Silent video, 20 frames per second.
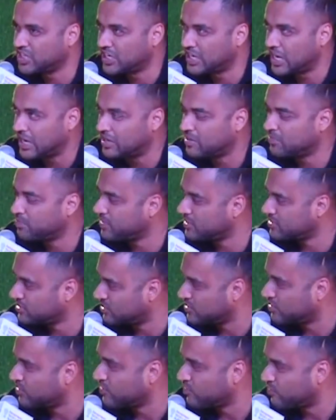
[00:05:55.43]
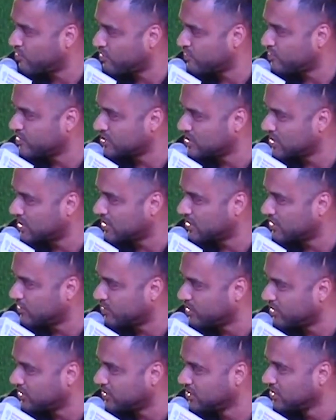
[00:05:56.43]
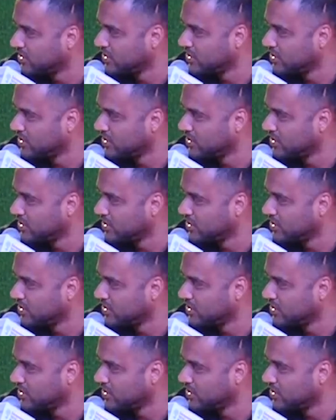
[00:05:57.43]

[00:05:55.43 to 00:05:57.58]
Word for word: 10% of what we started with,